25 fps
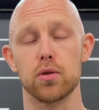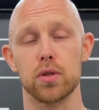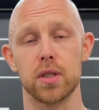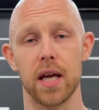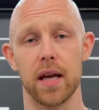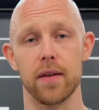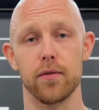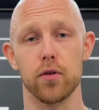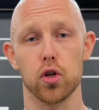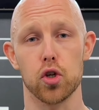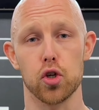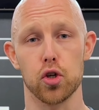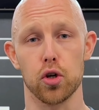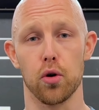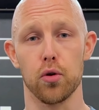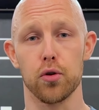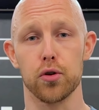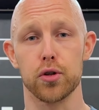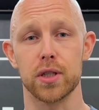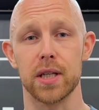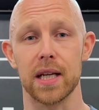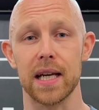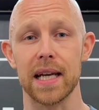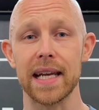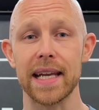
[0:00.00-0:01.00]
save your
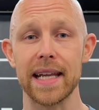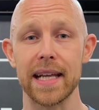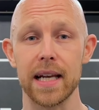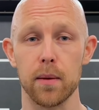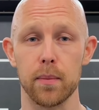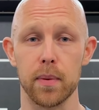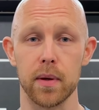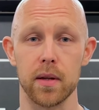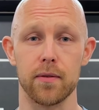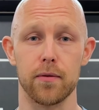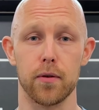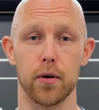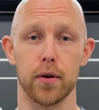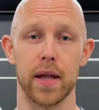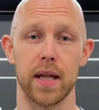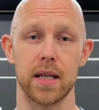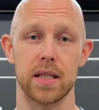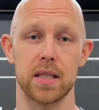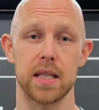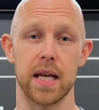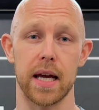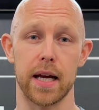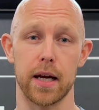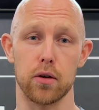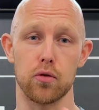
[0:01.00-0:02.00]
shoulders a little bit for that
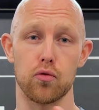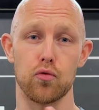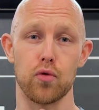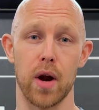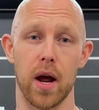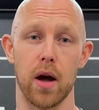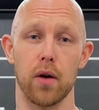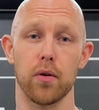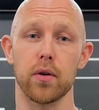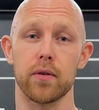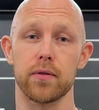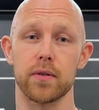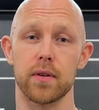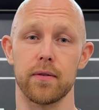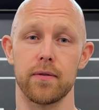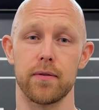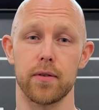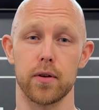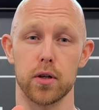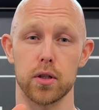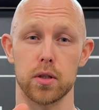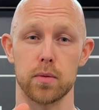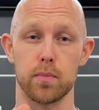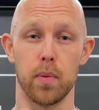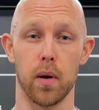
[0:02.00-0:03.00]
second round of the
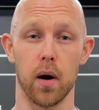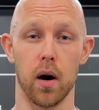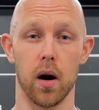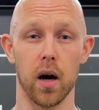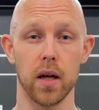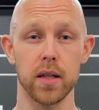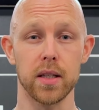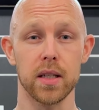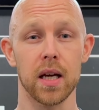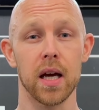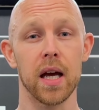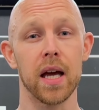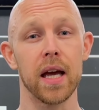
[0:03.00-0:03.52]
first part